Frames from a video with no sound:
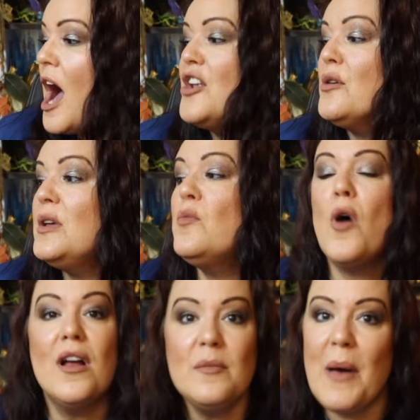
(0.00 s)
and only
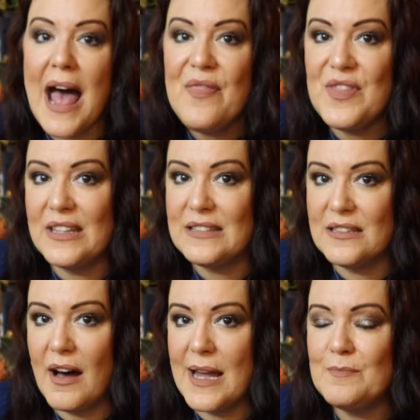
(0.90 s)
one pen this
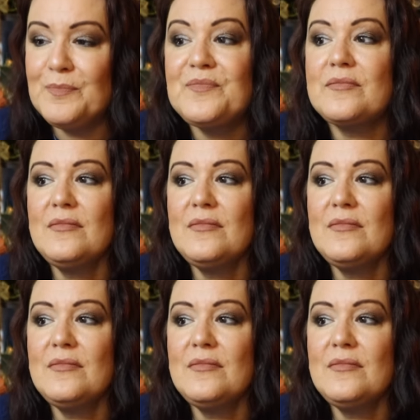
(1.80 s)
time.